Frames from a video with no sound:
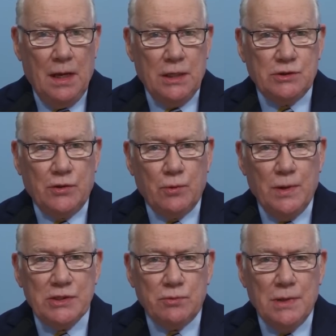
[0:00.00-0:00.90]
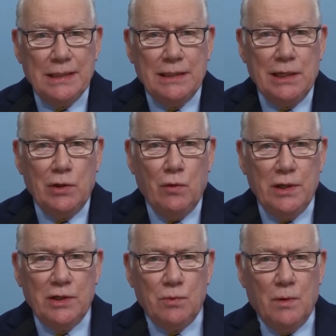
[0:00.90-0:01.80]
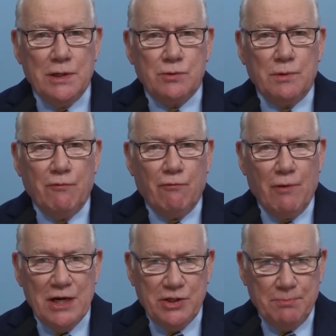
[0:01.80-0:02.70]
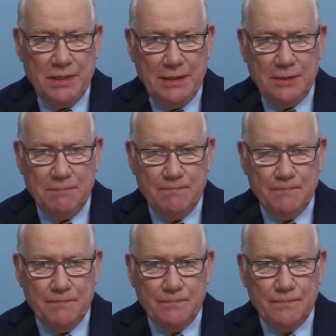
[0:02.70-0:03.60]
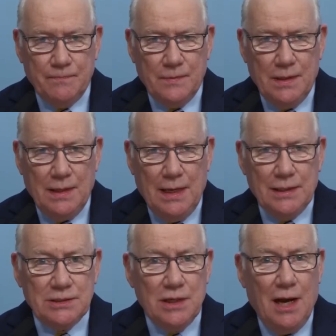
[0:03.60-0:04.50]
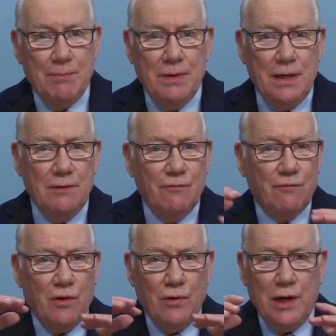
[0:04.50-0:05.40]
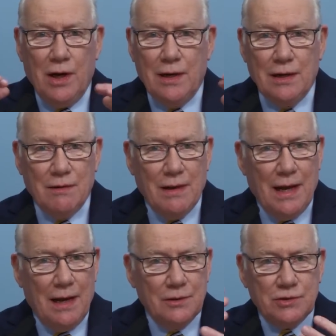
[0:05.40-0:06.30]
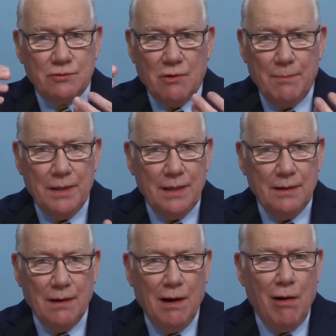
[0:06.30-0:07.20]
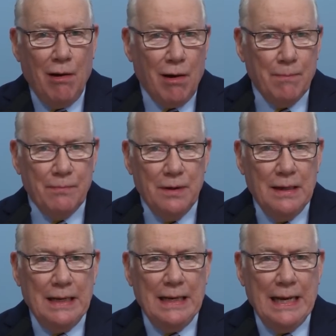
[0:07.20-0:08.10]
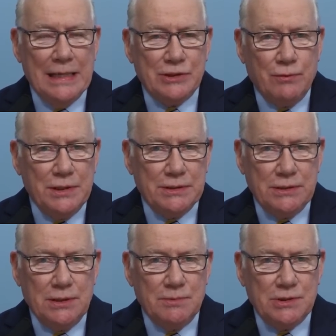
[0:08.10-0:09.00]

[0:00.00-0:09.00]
So the resurrected anointed one's refreshment does not mean floating on a cloud, strumming a harp, as Christendom